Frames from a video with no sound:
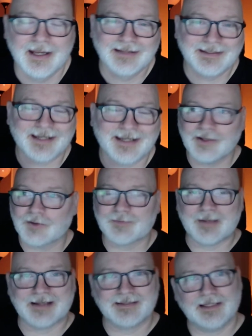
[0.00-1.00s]
Then here's
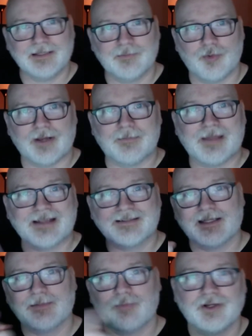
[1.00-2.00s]
my selling point. My
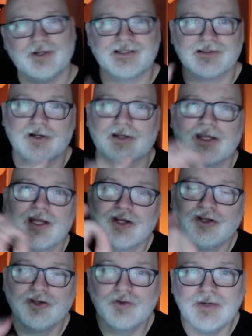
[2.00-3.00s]
selling point is, look,
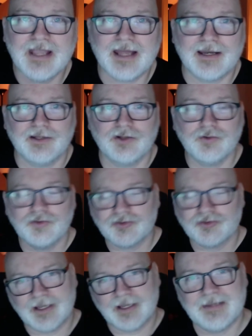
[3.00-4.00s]
you
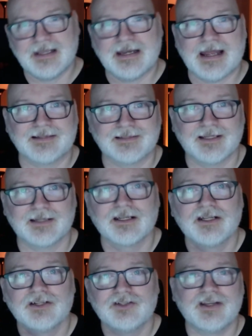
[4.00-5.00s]
trade me an asset
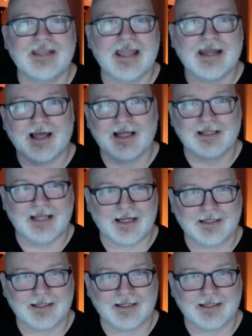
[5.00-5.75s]
to get Halak.